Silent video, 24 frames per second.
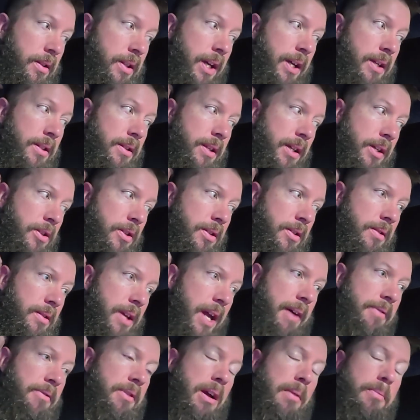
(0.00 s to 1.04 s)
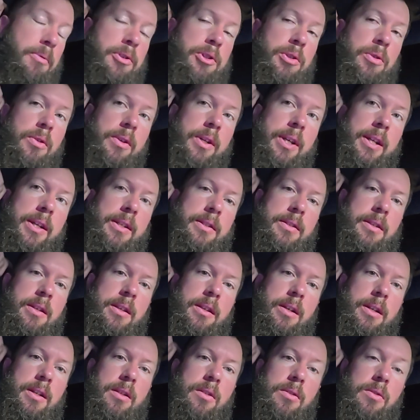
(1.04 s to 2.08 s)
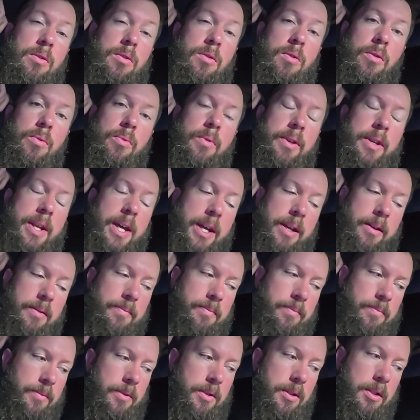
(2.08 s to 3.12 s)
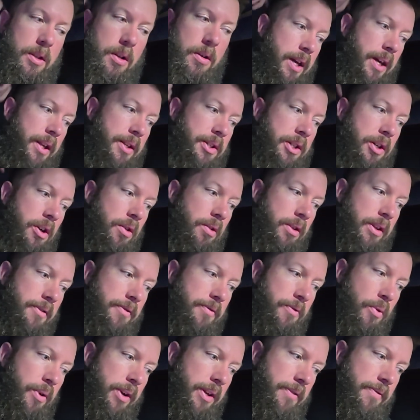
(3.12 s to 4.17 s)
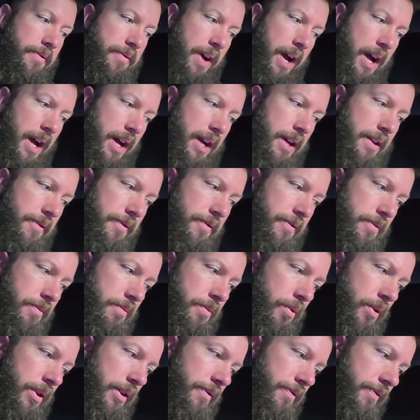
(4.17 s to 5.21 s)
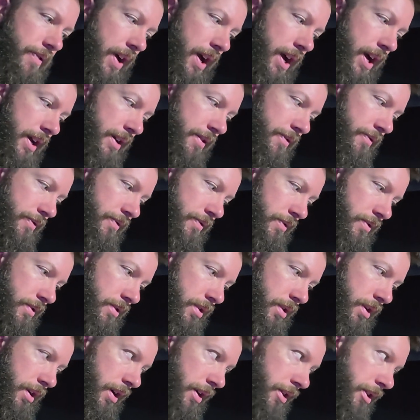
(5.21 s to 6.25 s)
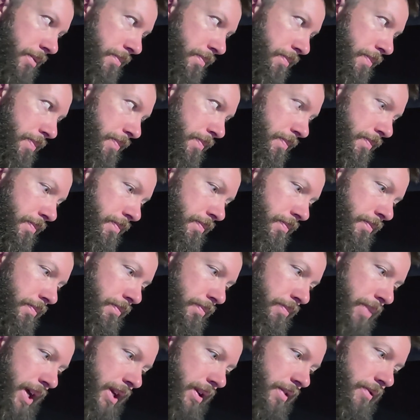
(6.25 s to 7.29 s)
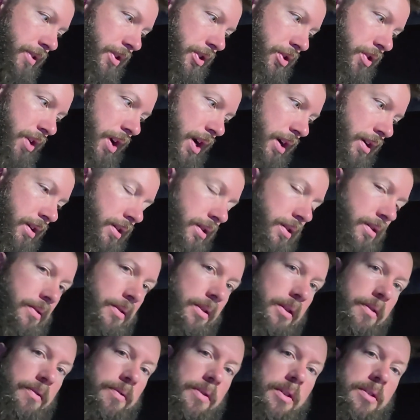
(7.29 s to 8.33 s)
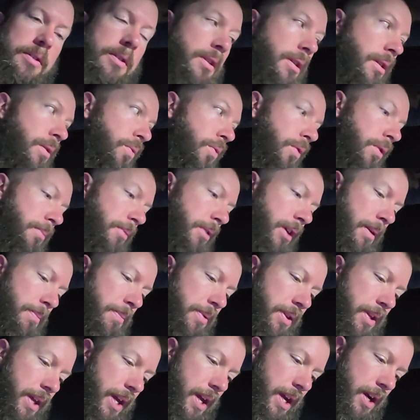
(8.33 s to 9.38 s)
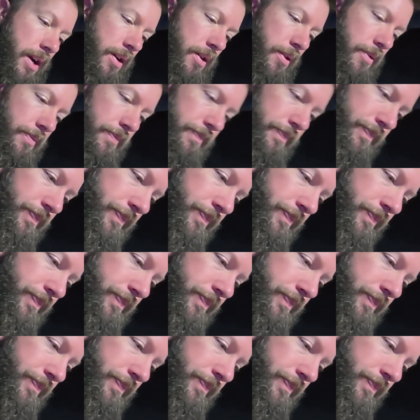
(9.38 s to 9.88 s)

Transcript: in case I just have the opportunity and it's going to get a little cold one night. So it's currently 45.5 on the bed of the truck. It feels a little warmer up in the air.